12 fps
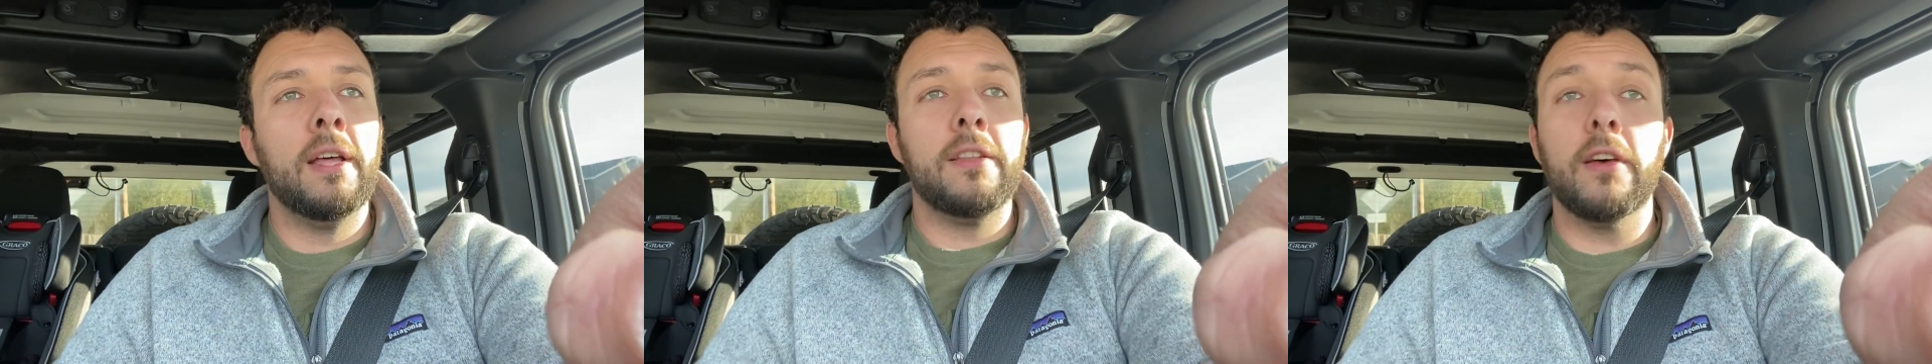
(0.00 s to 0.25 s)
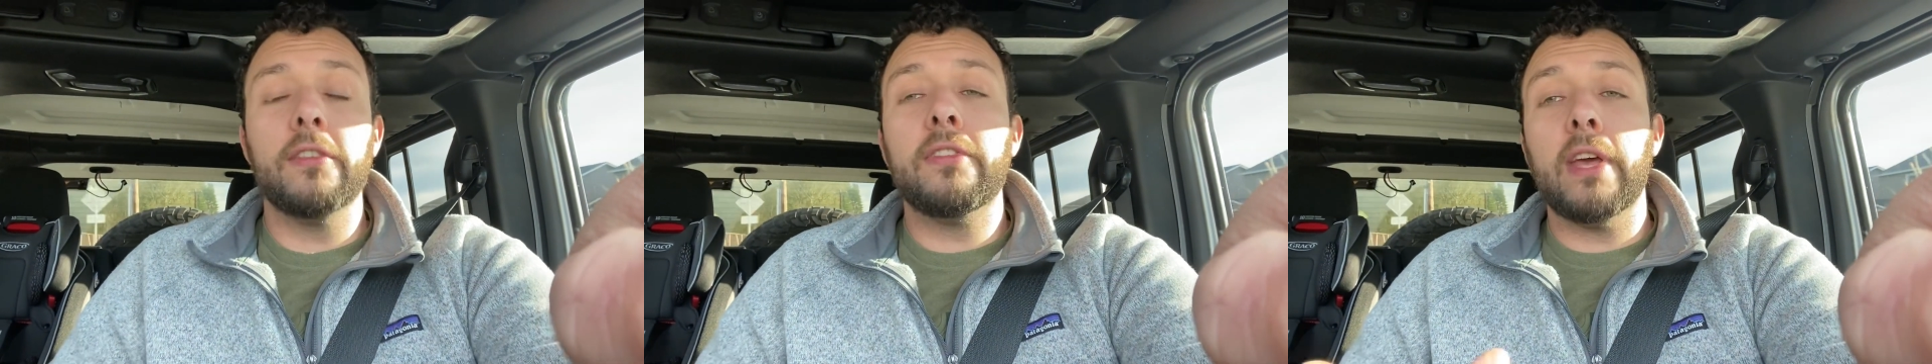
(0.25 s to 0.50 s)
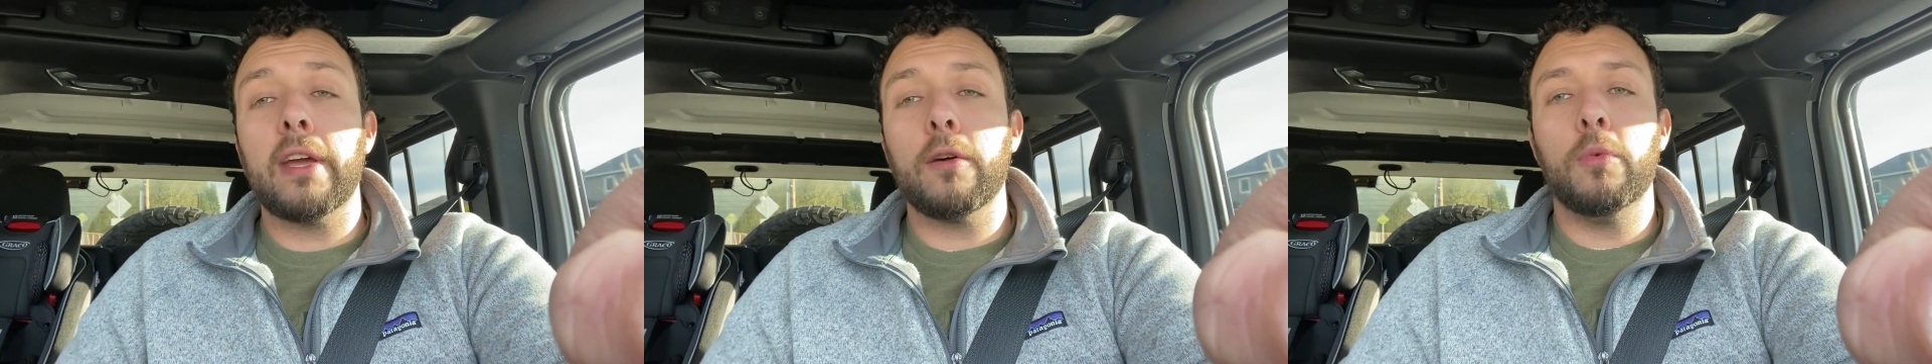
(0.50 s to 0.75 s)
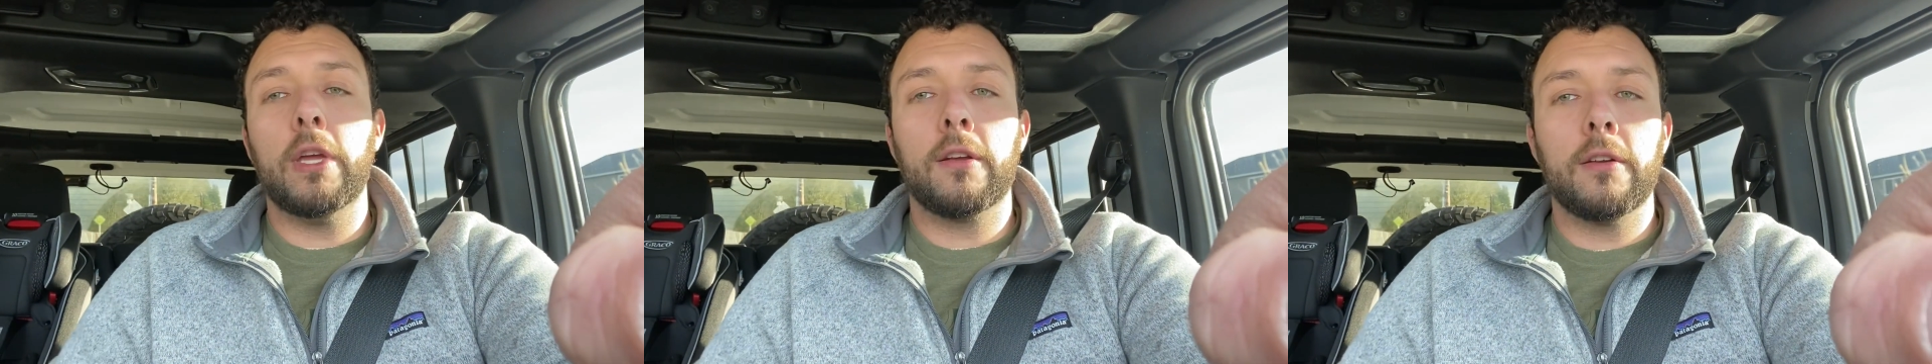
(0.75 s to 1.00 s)
It does take a
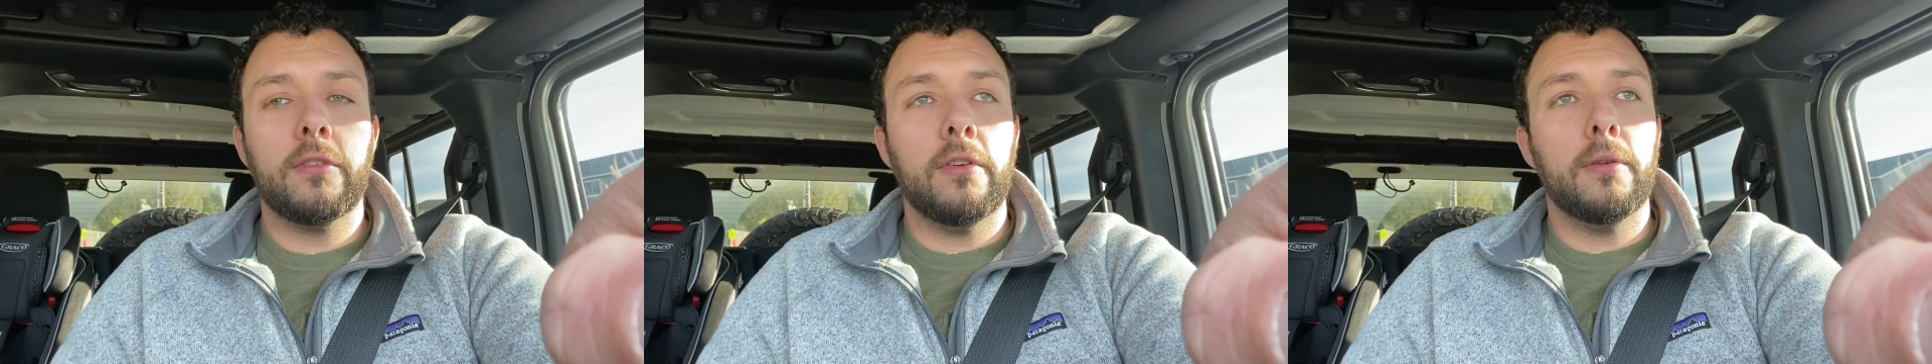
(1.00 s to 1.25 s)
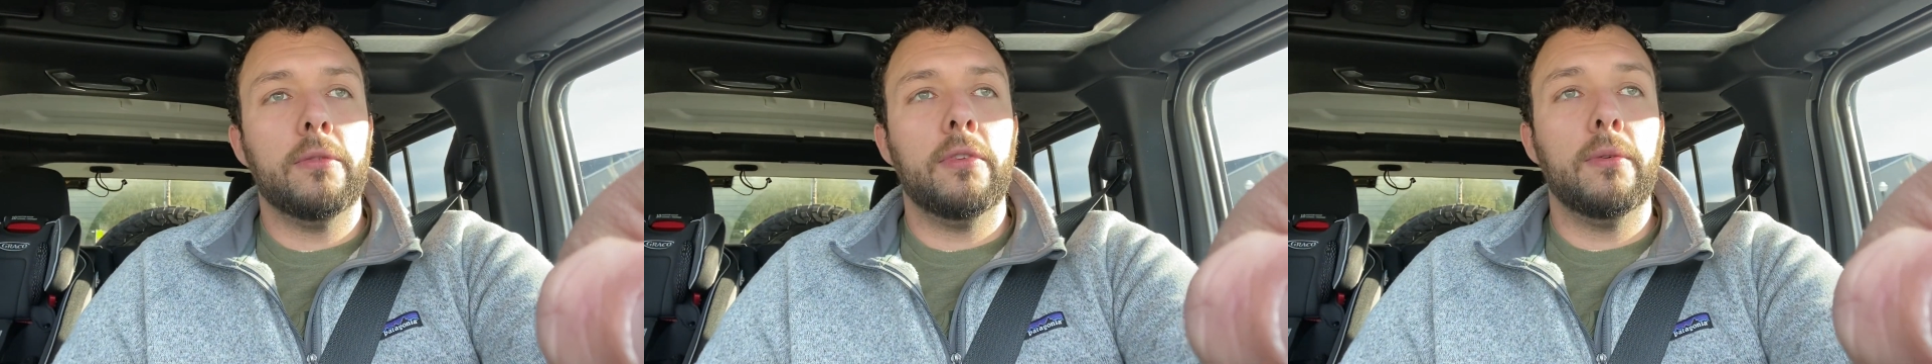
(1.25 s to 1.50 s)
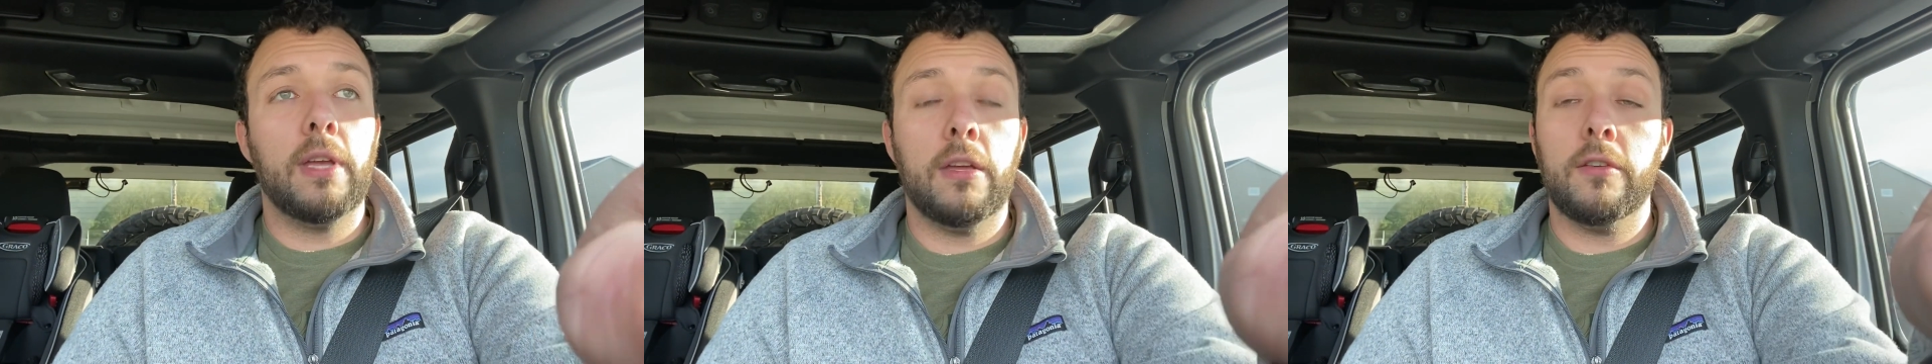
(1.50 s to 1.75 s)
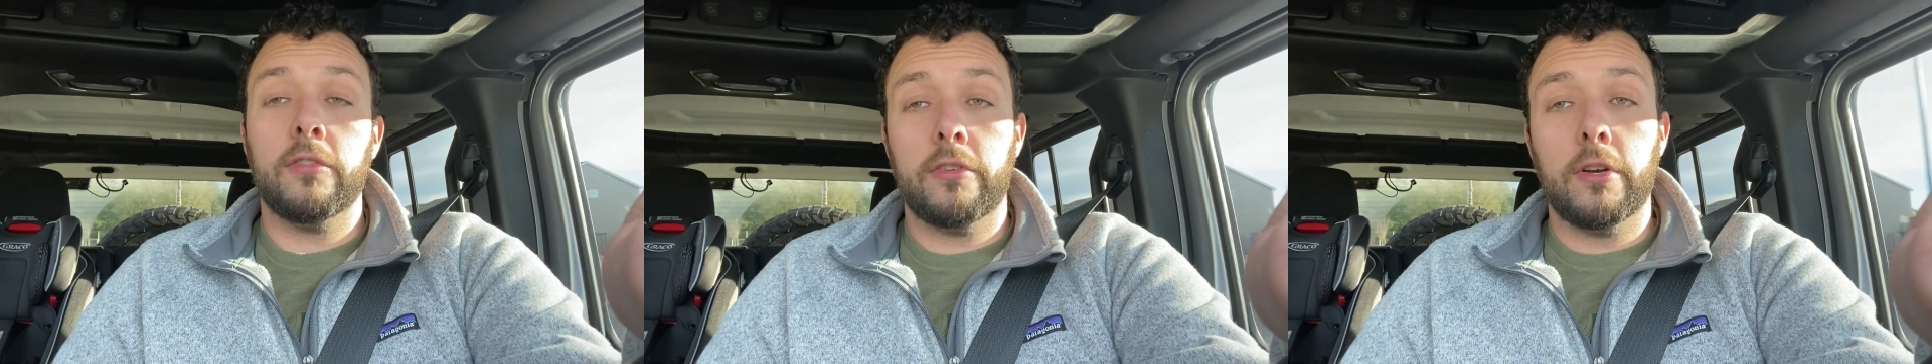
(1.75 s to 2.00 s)
week or two to get
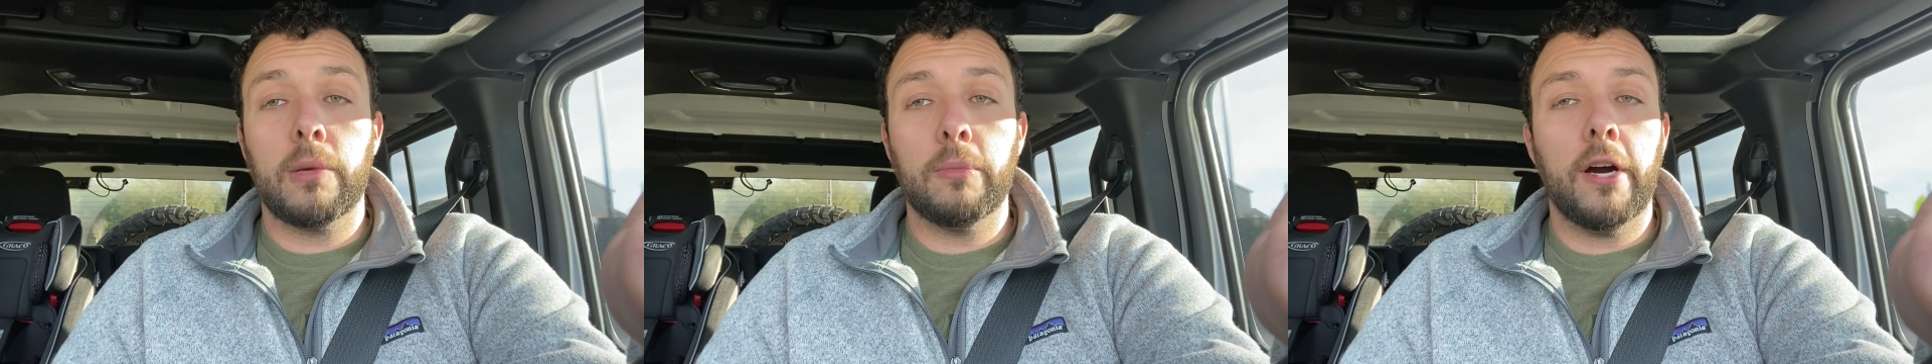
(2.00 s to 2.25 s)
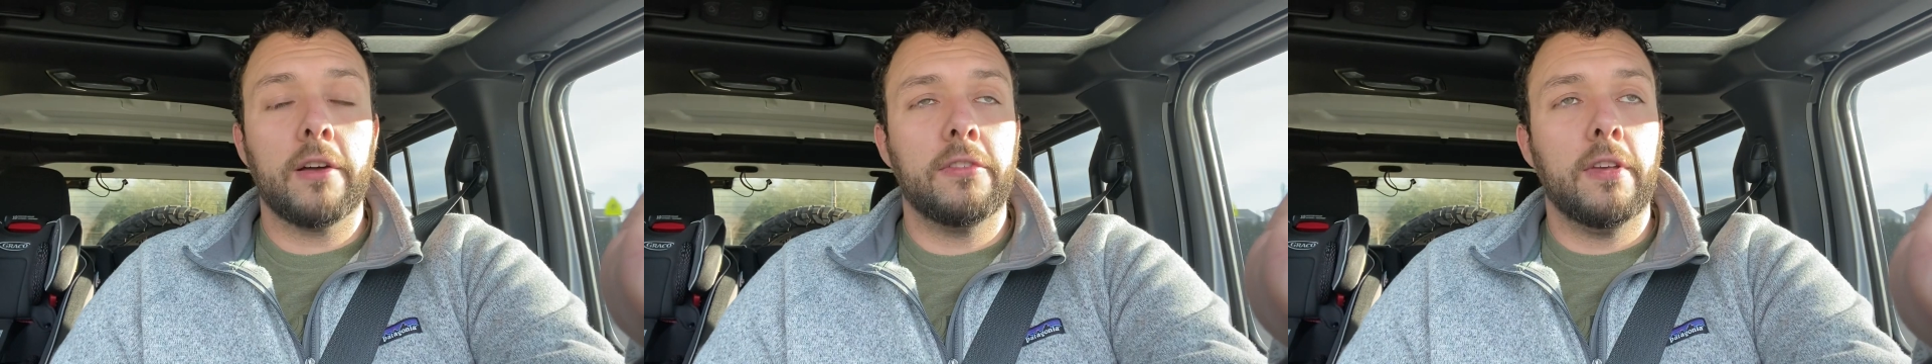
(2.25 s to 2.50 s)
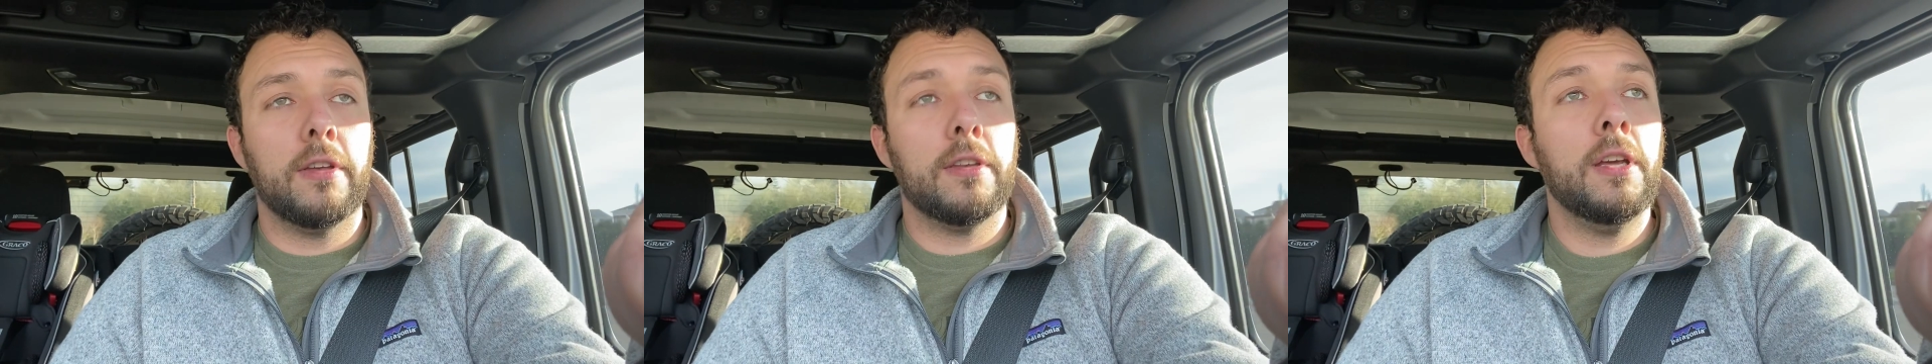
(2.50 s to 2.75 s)
your steering box in.